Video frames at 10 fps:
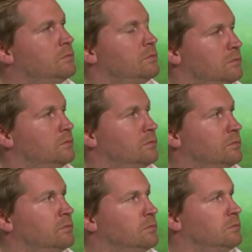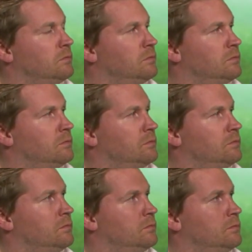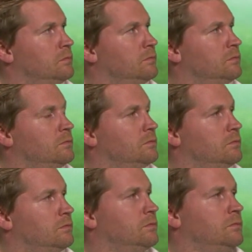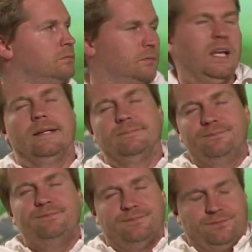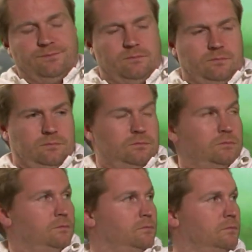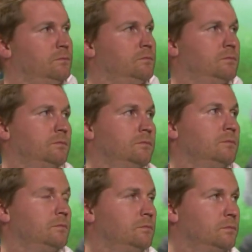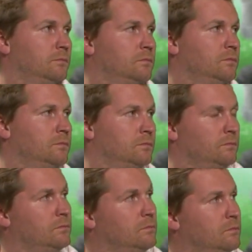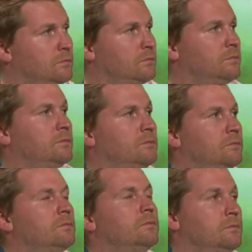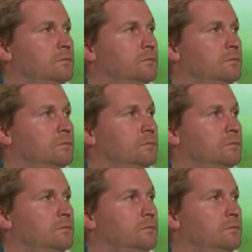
The person shown says nothing.